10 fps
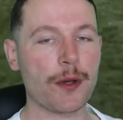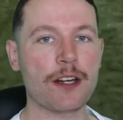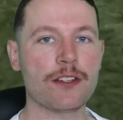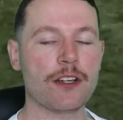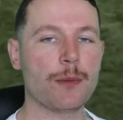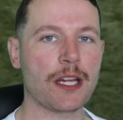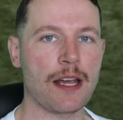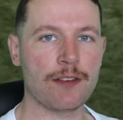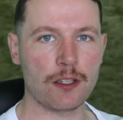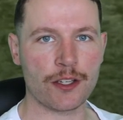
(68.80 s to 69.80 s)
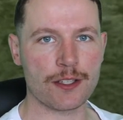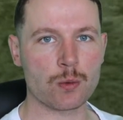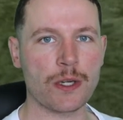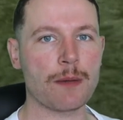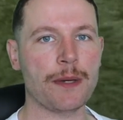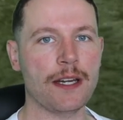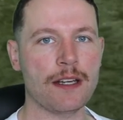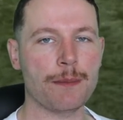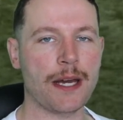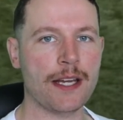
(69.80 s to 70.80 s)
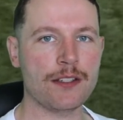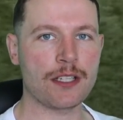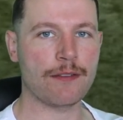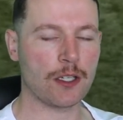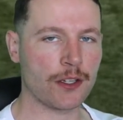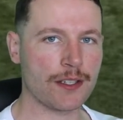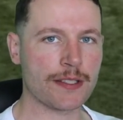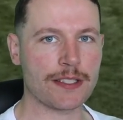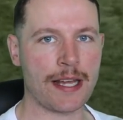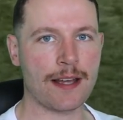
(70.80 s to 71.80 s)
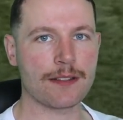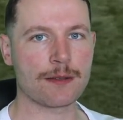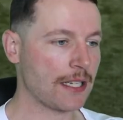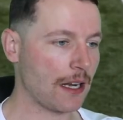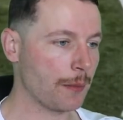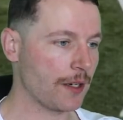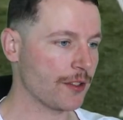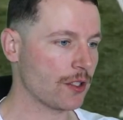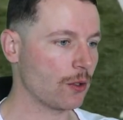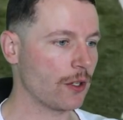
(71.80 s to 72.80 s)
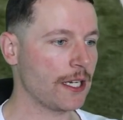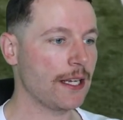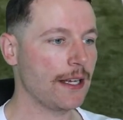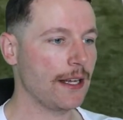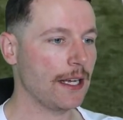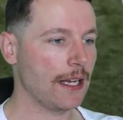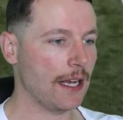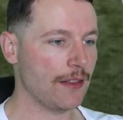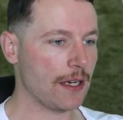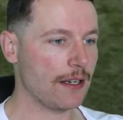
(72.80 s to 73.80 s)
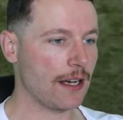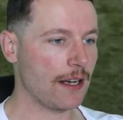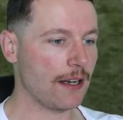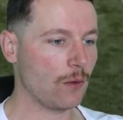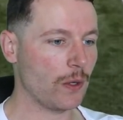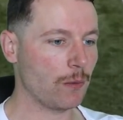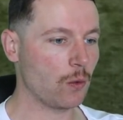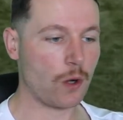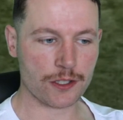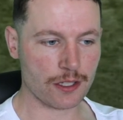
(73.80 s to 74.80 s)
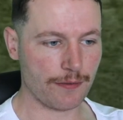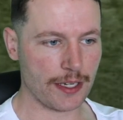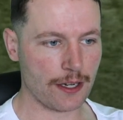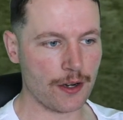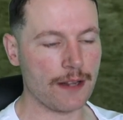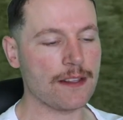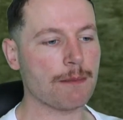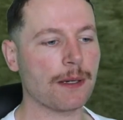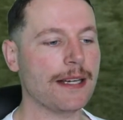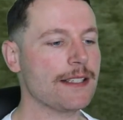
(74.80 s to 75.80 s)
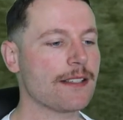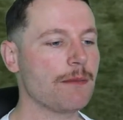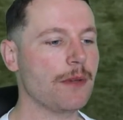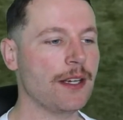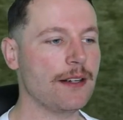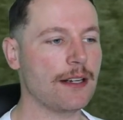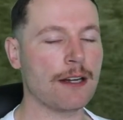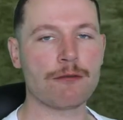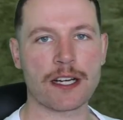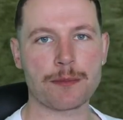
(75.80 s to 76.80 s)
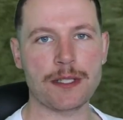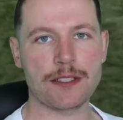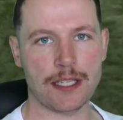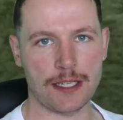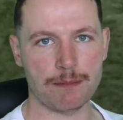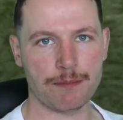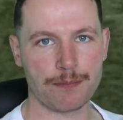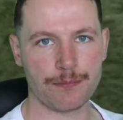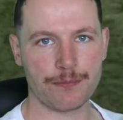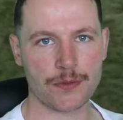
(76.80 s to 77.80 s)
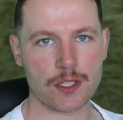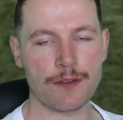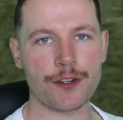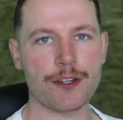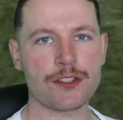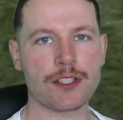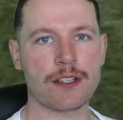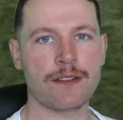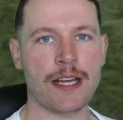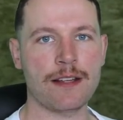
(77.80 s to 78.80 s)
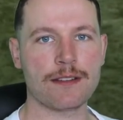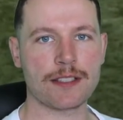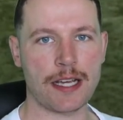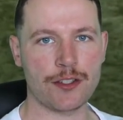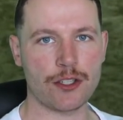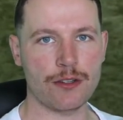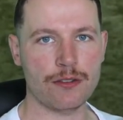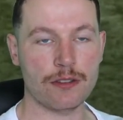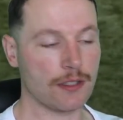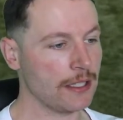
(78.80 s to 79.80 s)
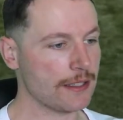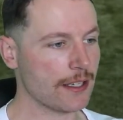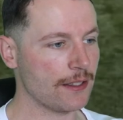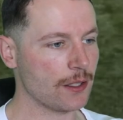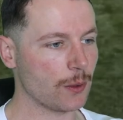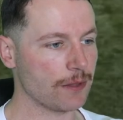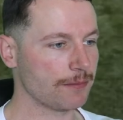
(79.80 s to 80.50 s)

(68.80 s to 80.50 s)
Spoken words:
we're going to do, we're going to have a look at his Wikipedia page, have a look at his stats, tell a bit of a story, and then we will watch the video and then place him in a rugby team. So if you're interested in that, stay tuned and let's get into it.